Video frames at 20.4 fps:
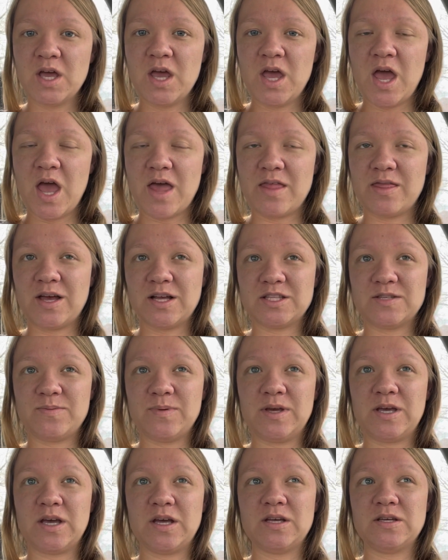and that's
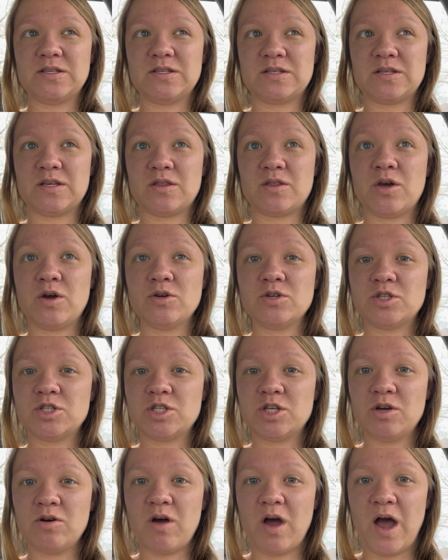because those
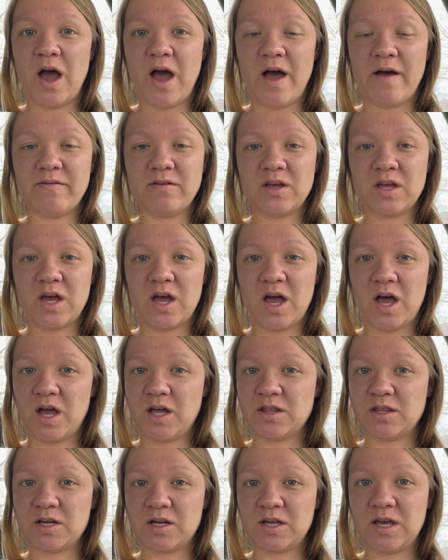2 haven't
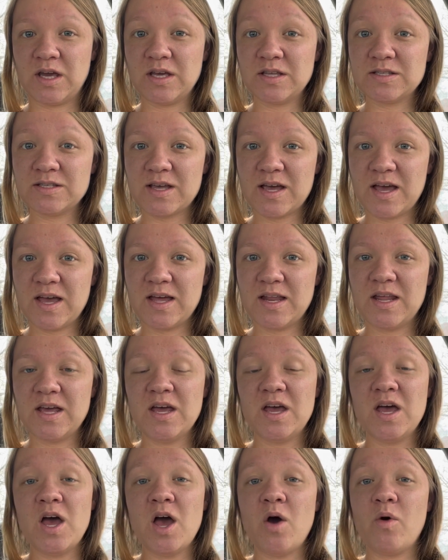had their kids yet.
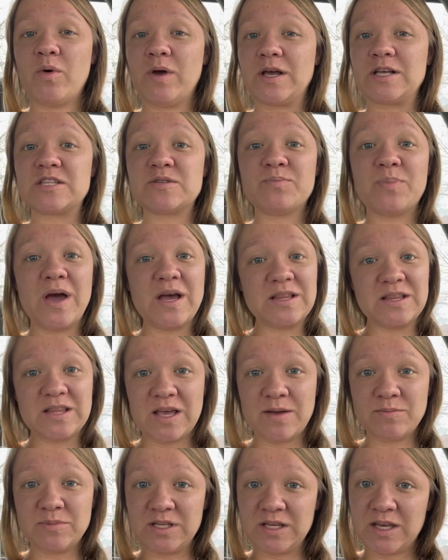We expect
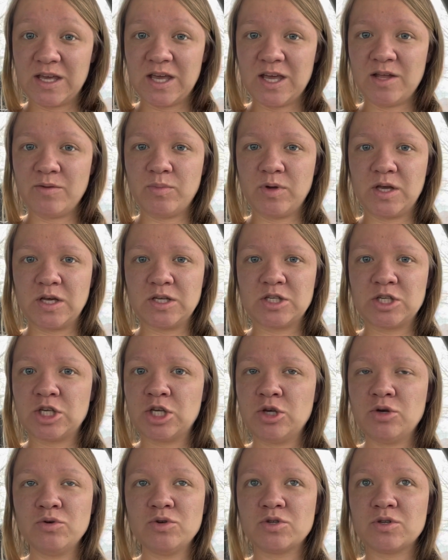them to kid because
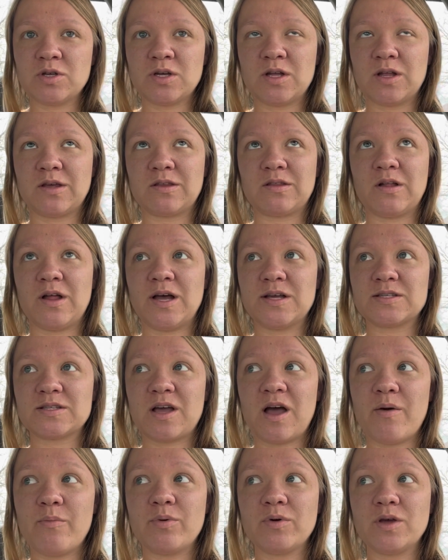usually, like the last
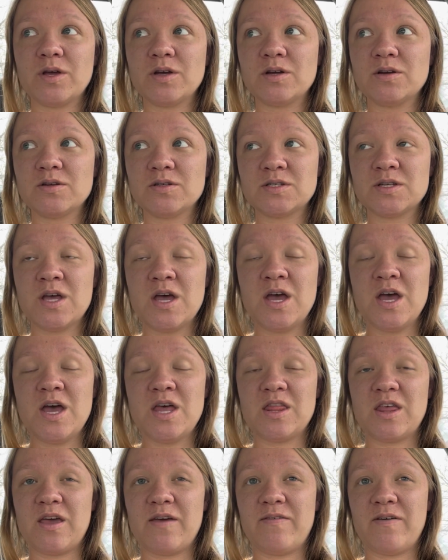couple years,
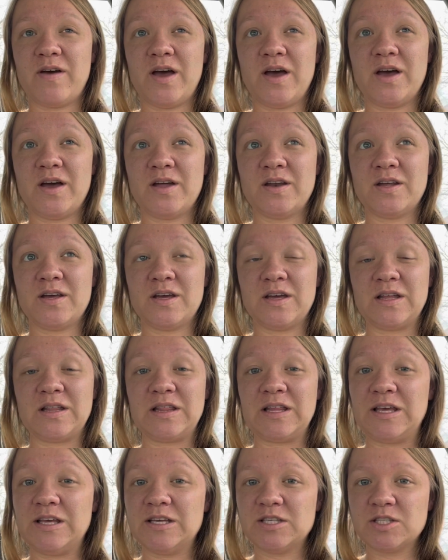they've had at
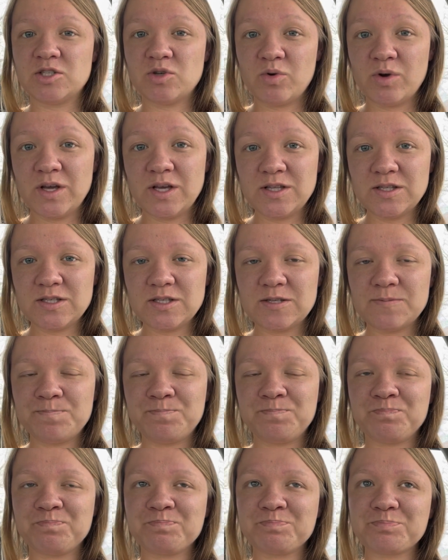least twins.
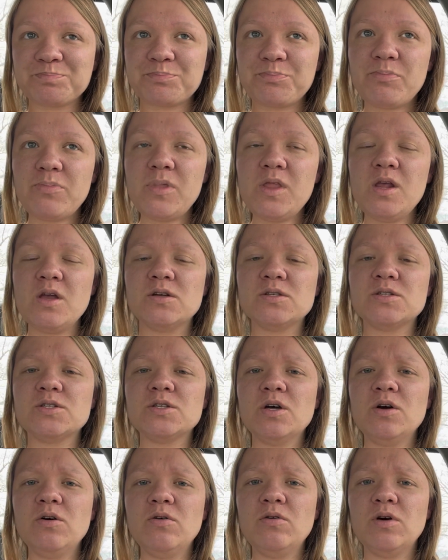
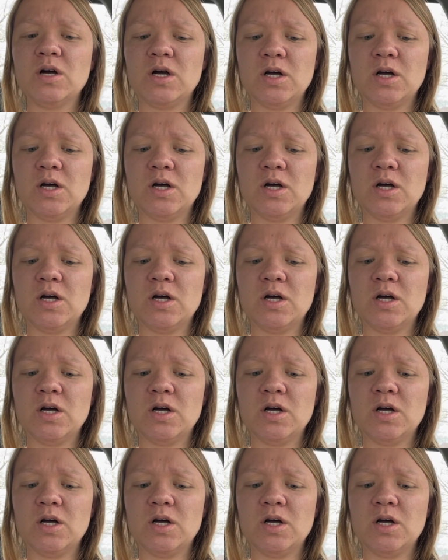So